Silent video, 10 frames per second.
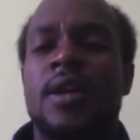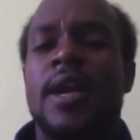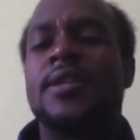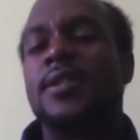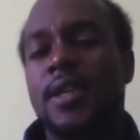
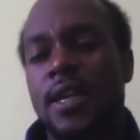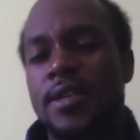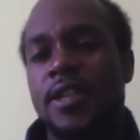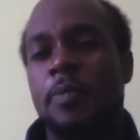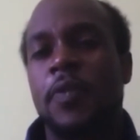
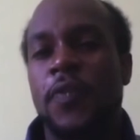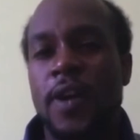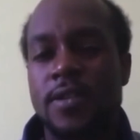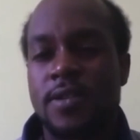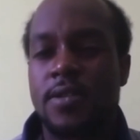Educators and
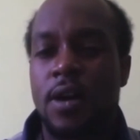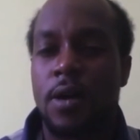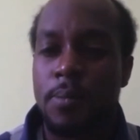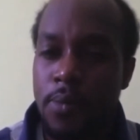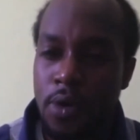professors are
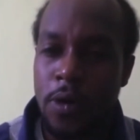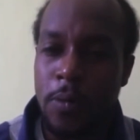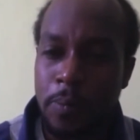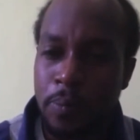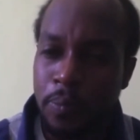
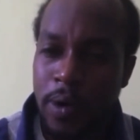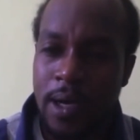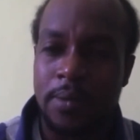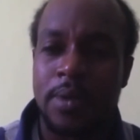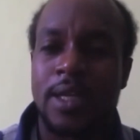more
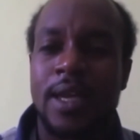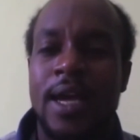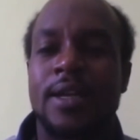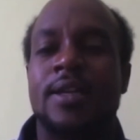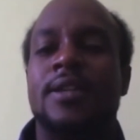probably
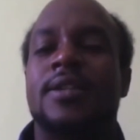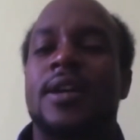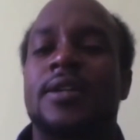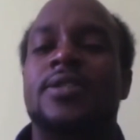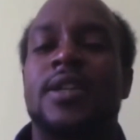likely to
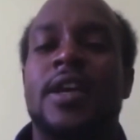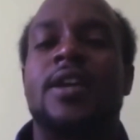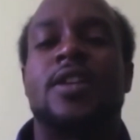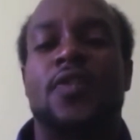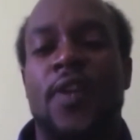understand
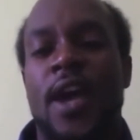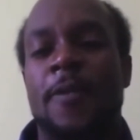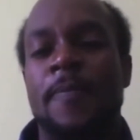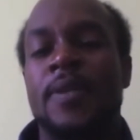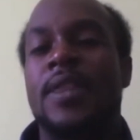this fact
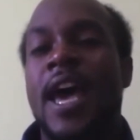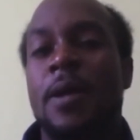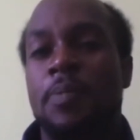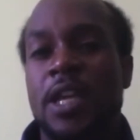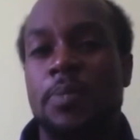
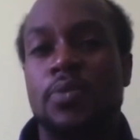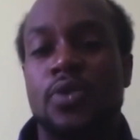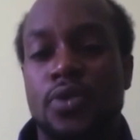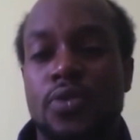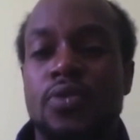that people
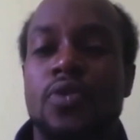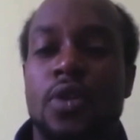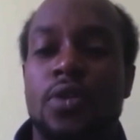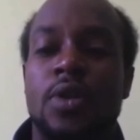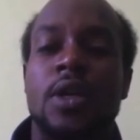do
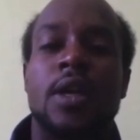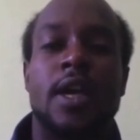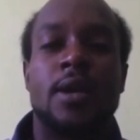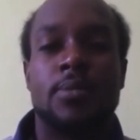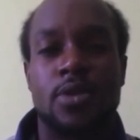grow
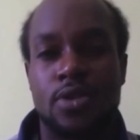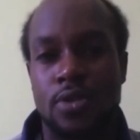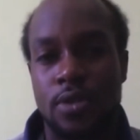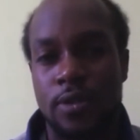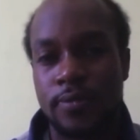and
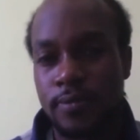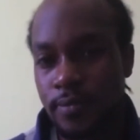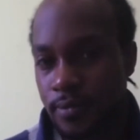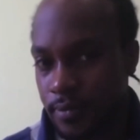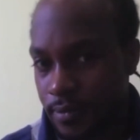mature.
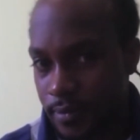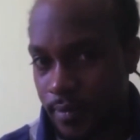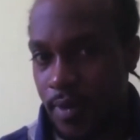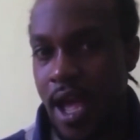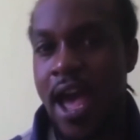
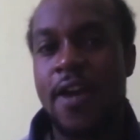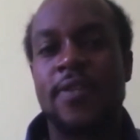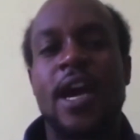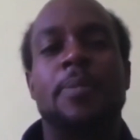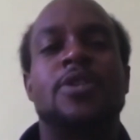I have an
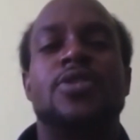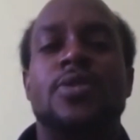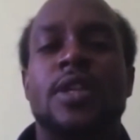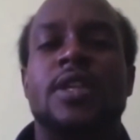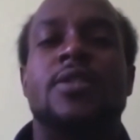
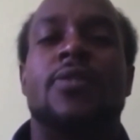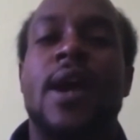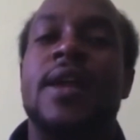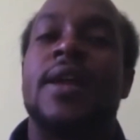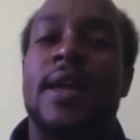opportunity to
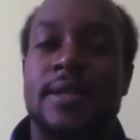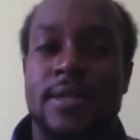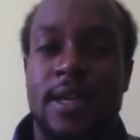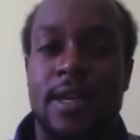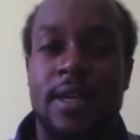write an
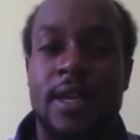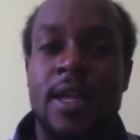essay.